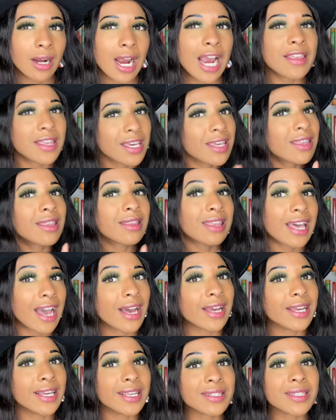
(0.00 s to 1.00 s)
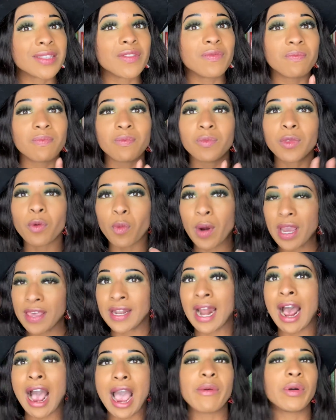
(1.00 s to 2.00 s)
I think that that is the, the way
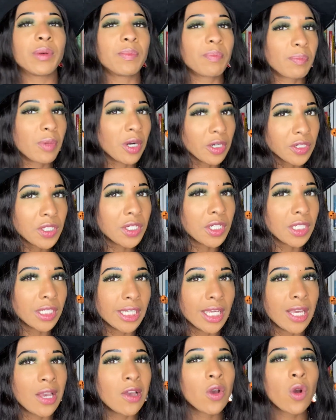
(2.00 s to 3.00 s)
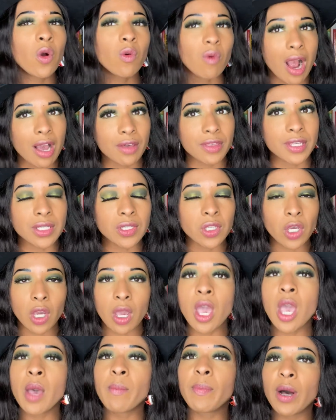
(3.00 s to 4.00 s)
that I would personally rock this look.
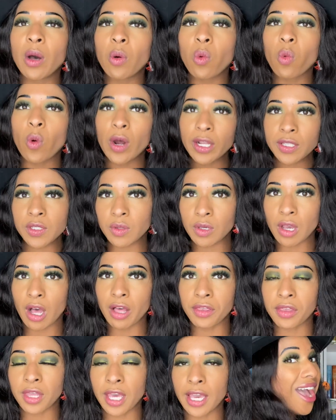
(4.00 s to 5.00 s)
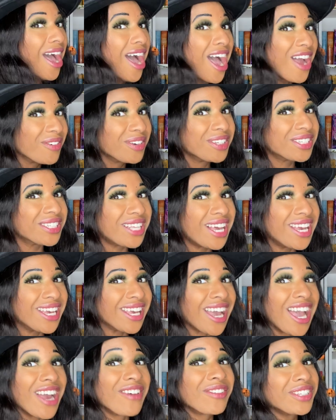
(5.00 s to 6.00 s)
But what do y'all think? I really like
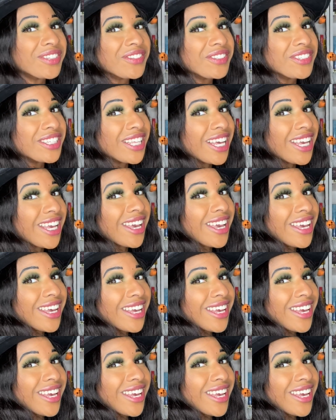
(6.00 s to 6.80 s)
it. I really, really like it.